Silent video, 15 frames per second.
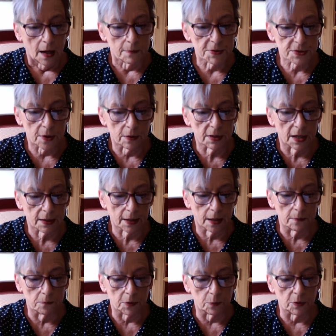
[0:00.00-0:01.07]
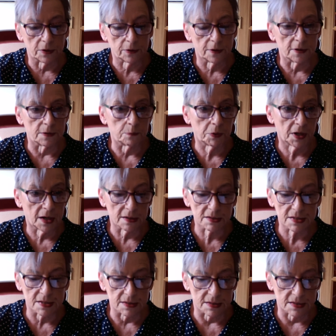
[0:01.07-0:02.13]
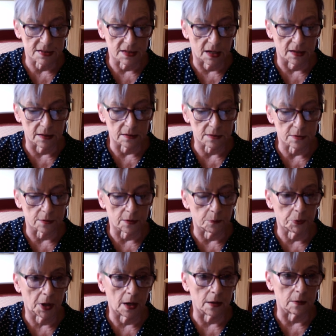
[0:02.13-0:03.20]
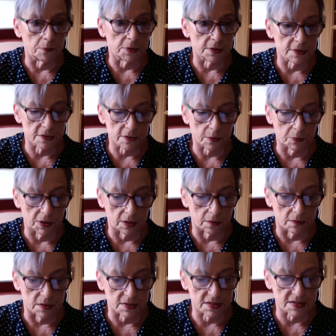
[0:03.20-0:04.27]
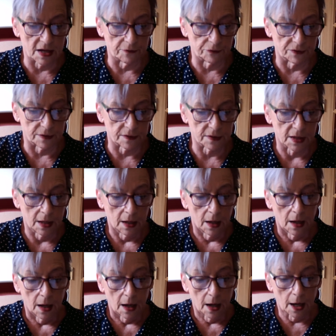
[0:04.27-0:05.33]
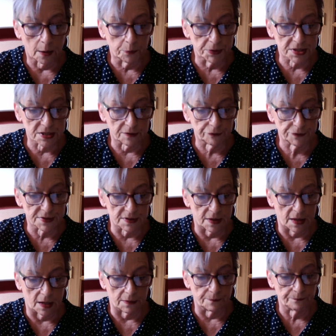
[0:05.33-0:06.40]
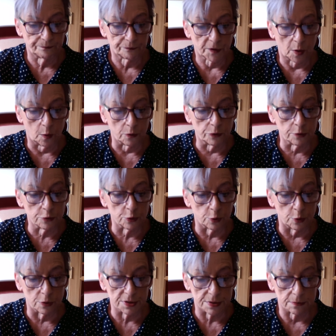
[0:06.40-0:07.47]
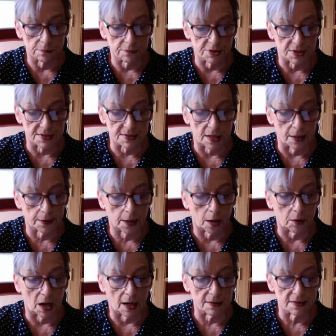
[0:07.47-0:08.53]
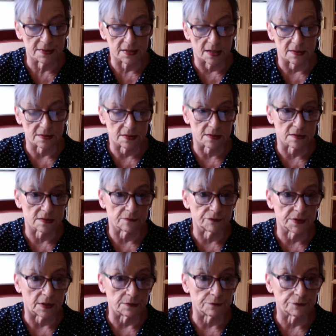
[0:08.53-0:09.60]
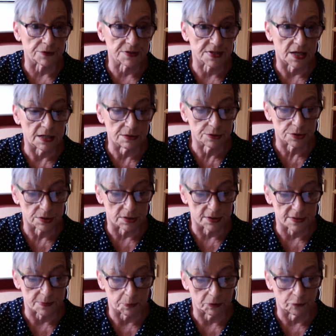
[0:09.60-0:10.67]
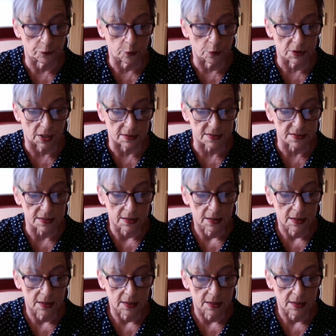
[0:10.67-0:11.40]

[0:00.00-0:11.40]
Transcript: sorry I can't be with you in person tonight or at Parliament Square on the 7th. I'll be shifting then, on the road, just like our ancestors have done for centuries before us,